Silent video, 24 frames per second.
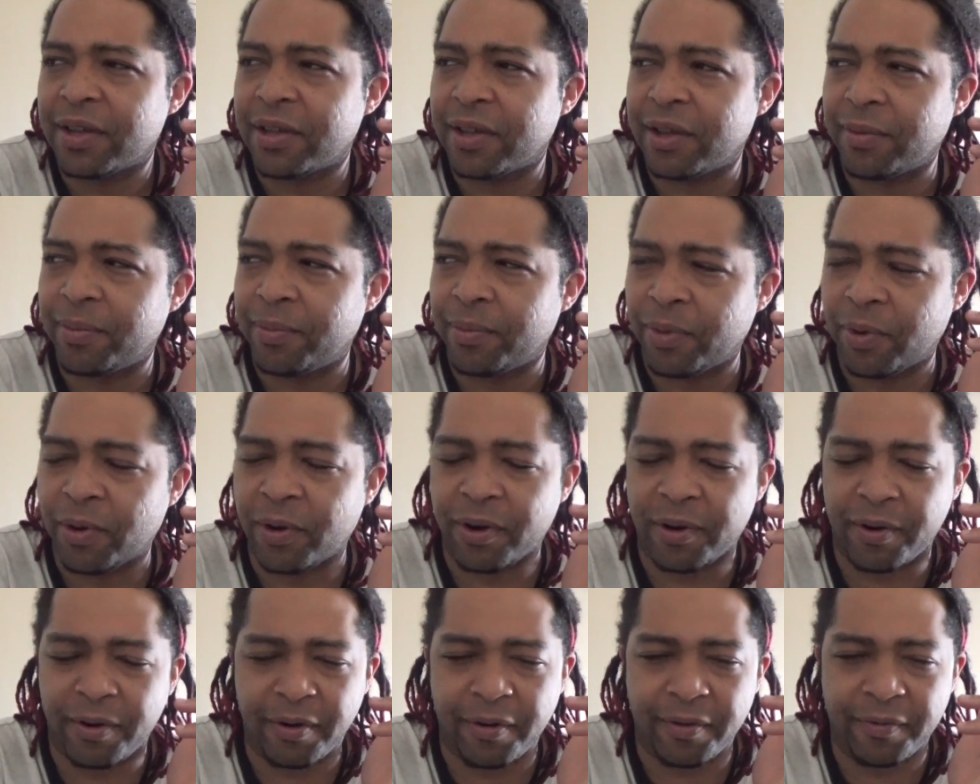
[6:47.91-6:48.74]

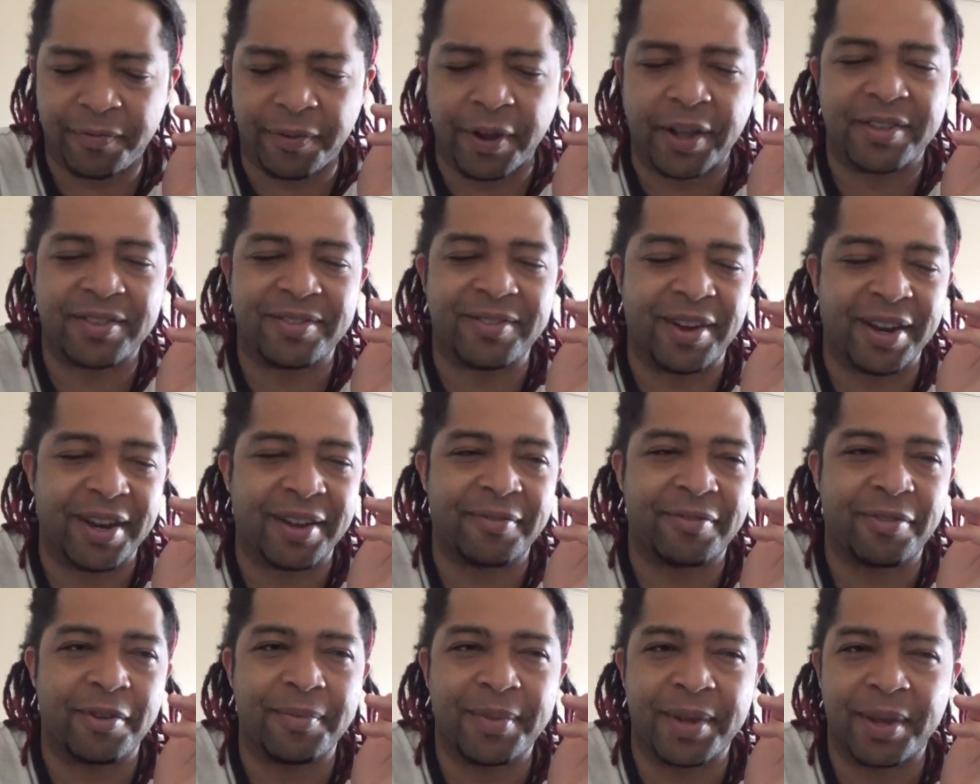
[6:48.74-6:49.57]
more frustrating
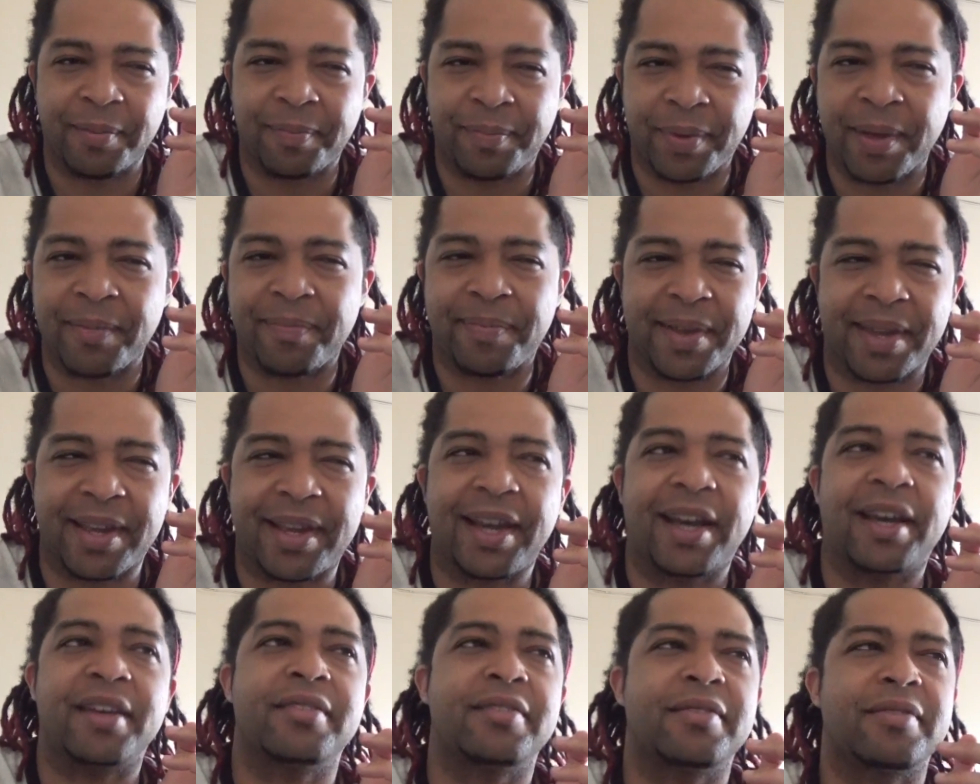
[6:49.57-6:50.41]
for me a bit
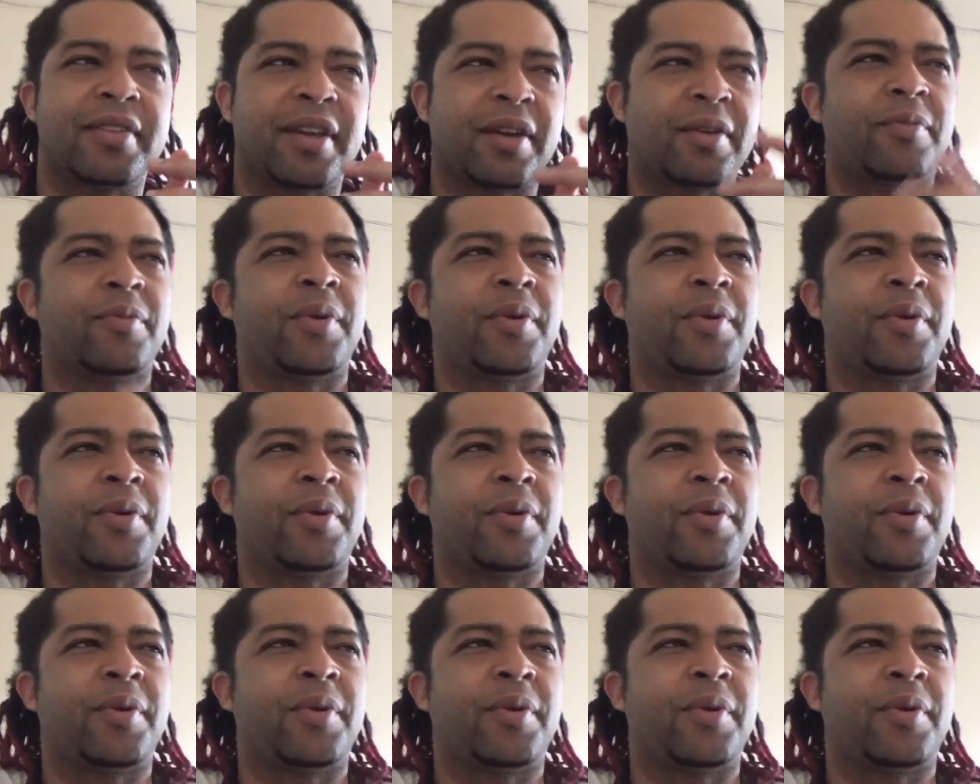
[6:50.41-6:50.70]
because it's like,